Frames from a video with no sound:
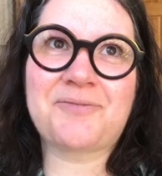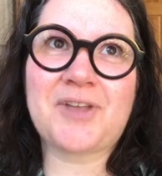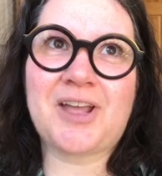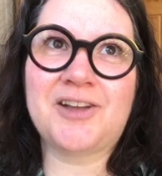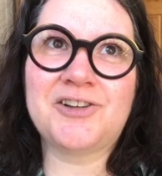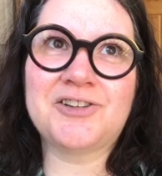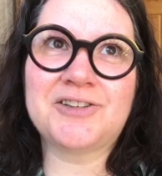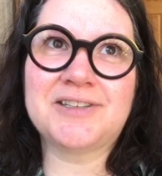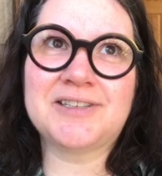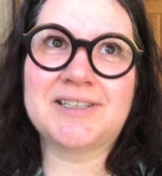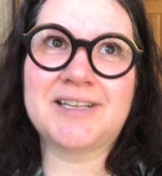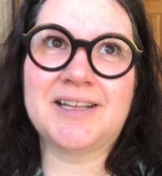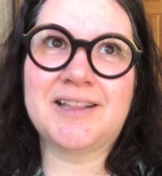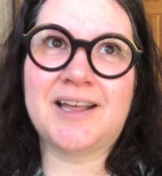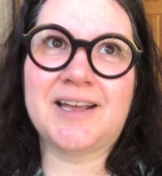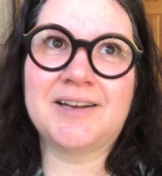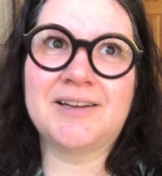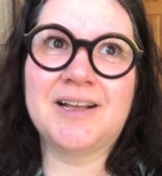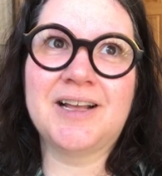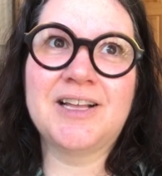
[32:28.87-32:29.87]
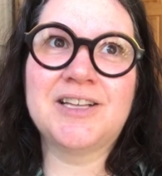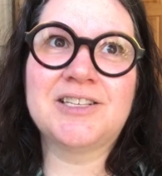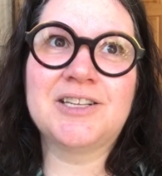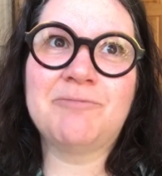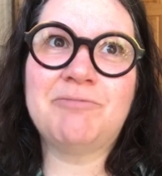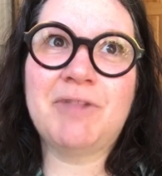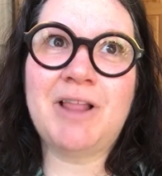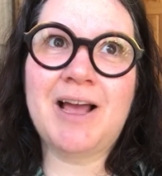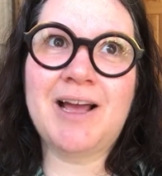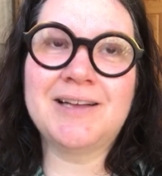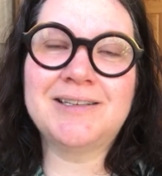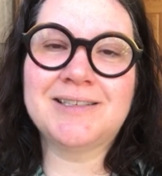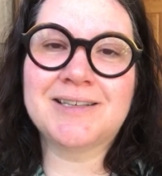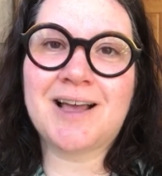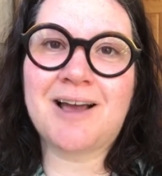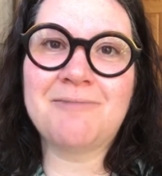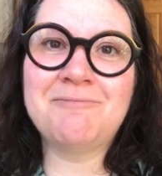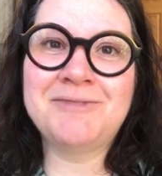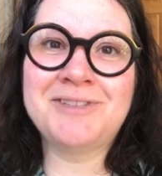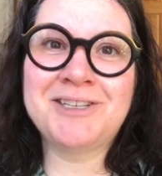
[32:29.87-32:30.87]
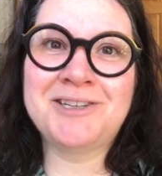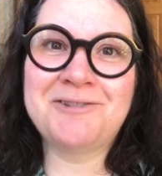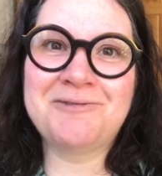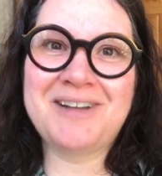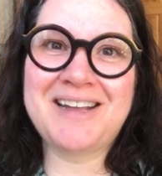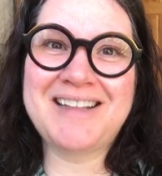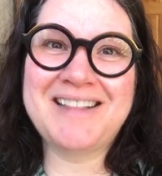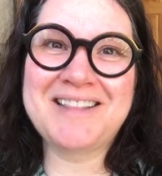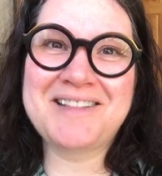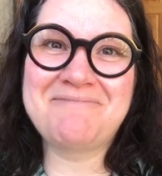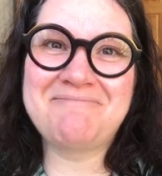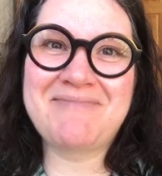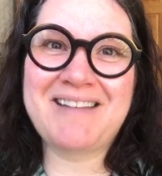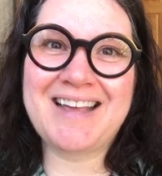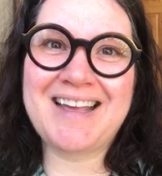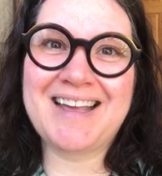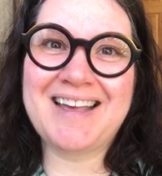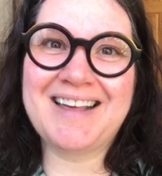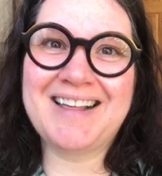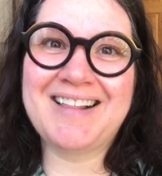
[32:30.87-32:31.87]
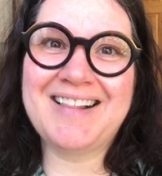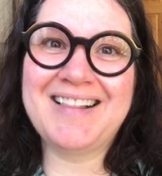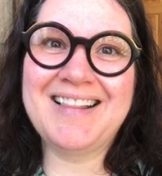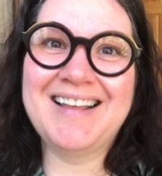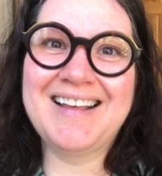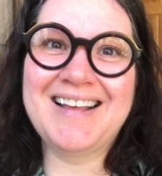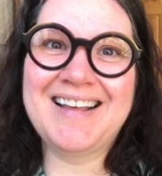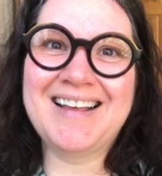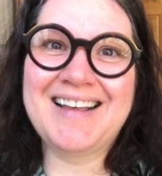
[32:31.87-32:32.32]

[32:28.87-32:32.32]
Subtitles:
I shouldn't say that. Supplies come to you in the mail,